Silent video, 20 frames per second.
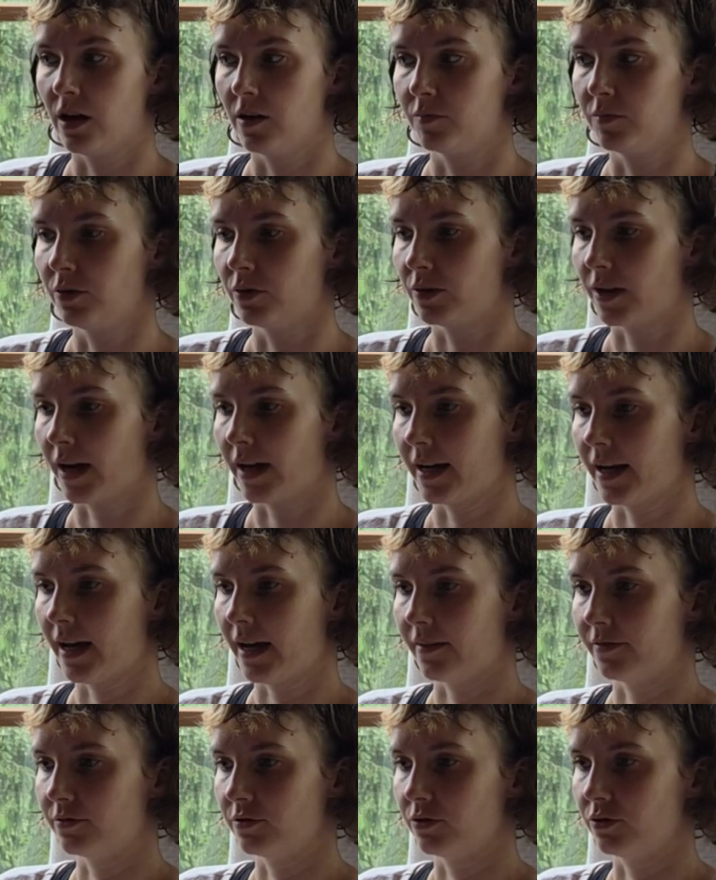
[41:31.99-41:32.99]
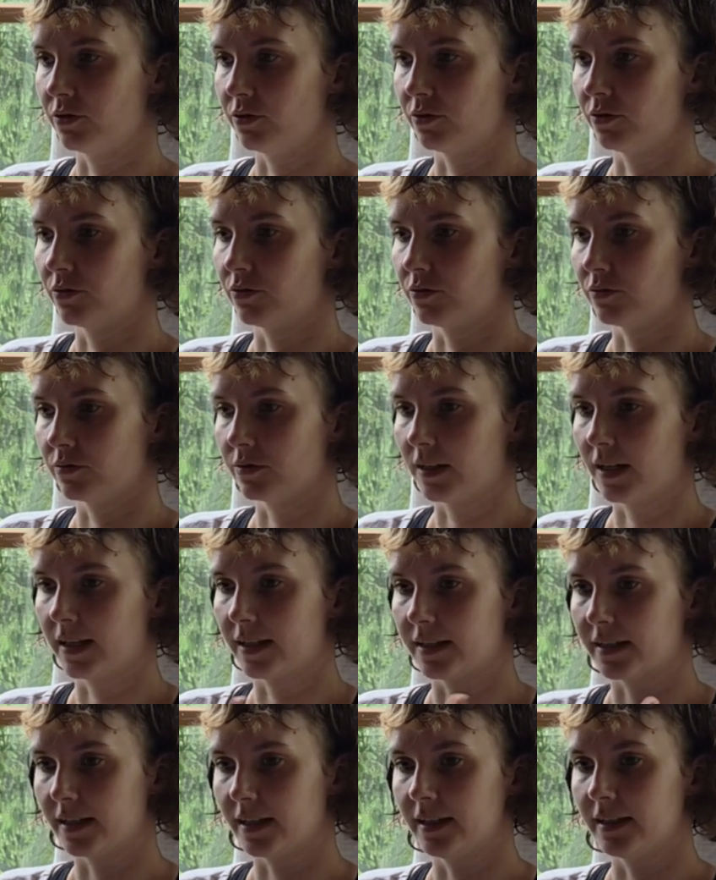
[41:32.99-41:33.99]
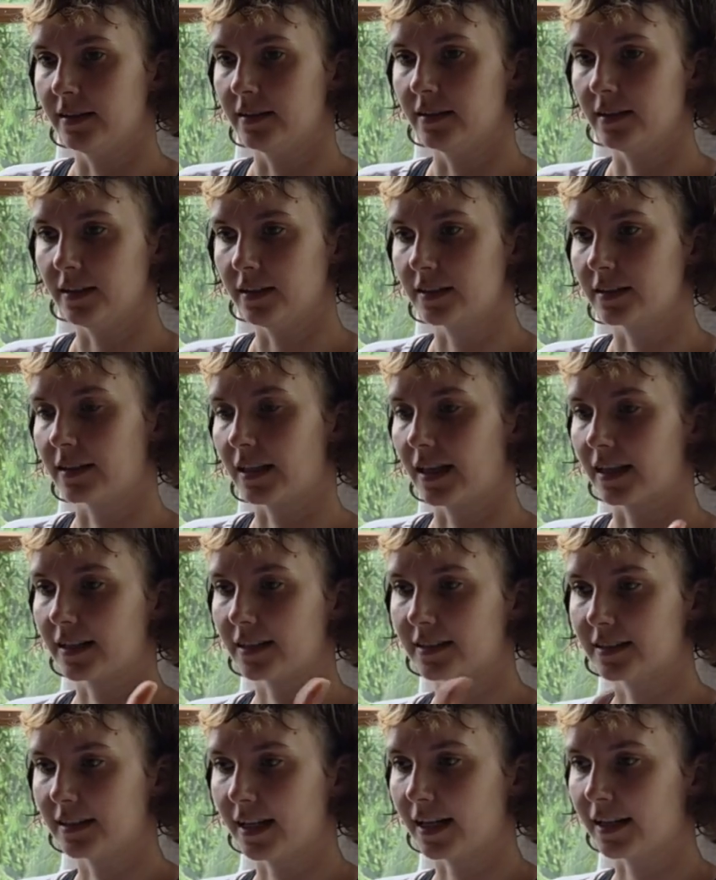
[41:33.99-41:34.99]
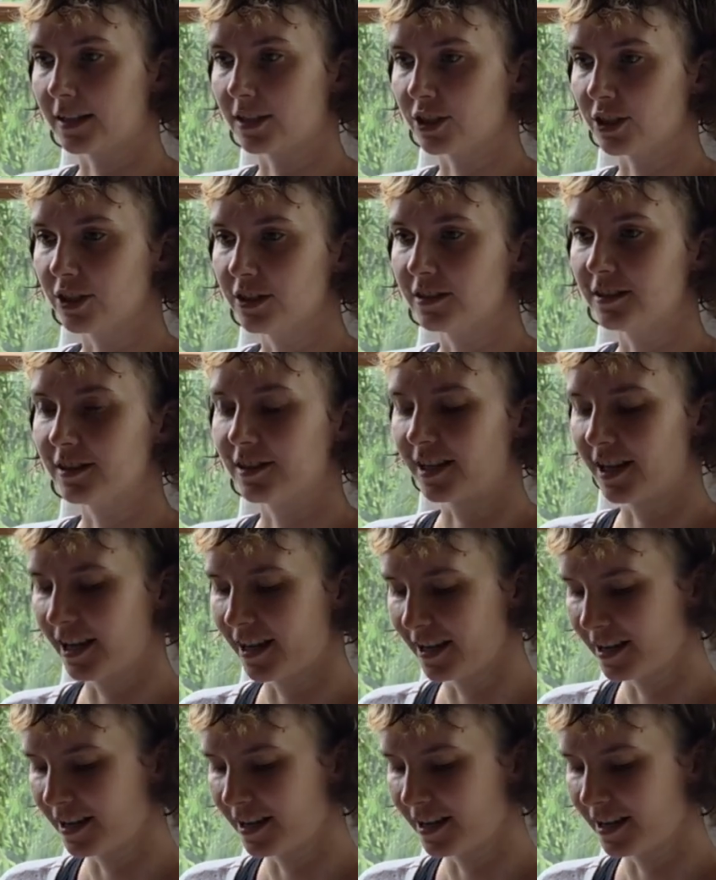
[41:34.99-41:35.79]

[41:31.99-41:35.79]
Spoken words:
you kind of have to do like in these like sections.